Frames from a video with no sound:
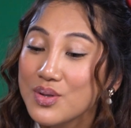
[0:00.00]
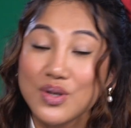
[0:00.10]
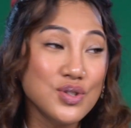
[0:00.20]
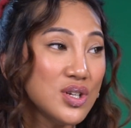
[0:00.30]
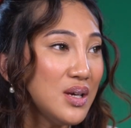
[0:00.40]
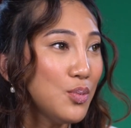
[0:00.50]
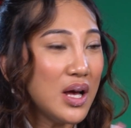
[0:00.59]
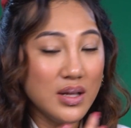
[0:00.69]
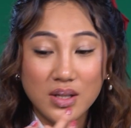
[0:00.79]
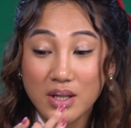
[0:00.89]
So usually
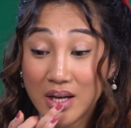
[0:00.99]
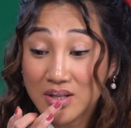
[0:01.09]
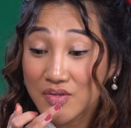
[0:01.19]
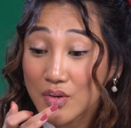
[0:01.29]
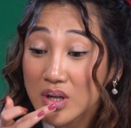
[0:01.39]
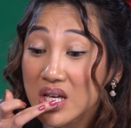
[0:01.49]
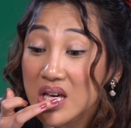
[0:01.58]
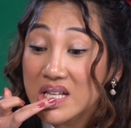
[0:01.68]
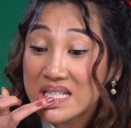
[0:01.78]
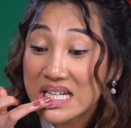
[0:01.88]
while the
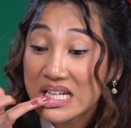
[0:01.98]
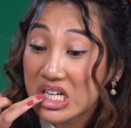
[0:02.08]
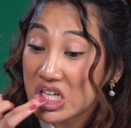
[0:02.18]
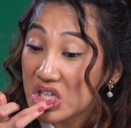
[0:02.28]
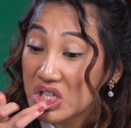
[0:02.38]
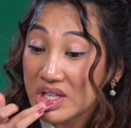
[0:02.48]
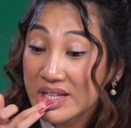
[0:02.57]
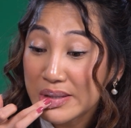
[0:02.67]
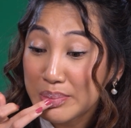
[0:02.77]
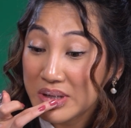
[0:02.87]
exfoliating
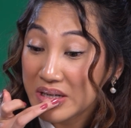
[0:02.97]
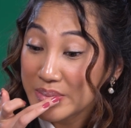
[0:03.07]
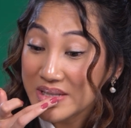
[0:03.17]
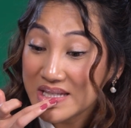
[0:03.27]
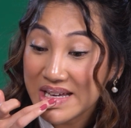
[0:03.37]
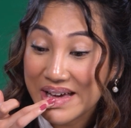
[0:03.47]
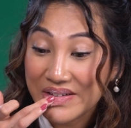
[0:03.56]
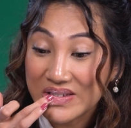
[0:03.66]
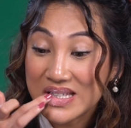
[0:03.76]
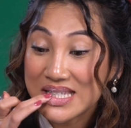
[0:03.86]
lip balms, they
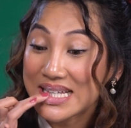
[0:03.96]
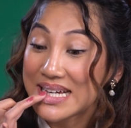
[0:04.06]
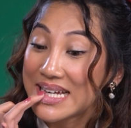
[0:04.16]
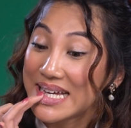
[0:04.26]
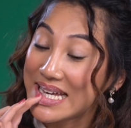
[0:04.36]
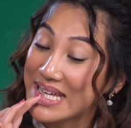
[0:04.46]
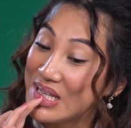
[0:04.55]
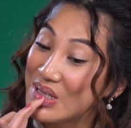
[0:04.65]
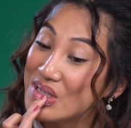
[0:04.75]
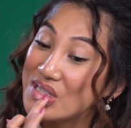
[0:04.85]
have this like
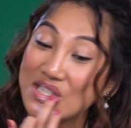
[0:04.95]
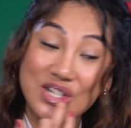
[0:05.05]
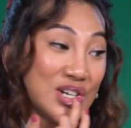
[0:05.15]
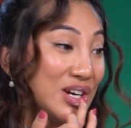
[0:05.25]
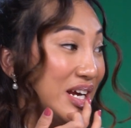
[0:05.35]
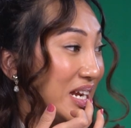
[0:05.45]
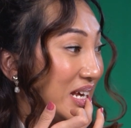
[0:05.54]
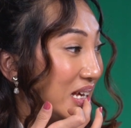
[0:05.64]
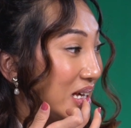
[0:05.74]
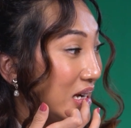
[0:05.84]
huge
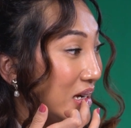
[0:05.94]
grainy.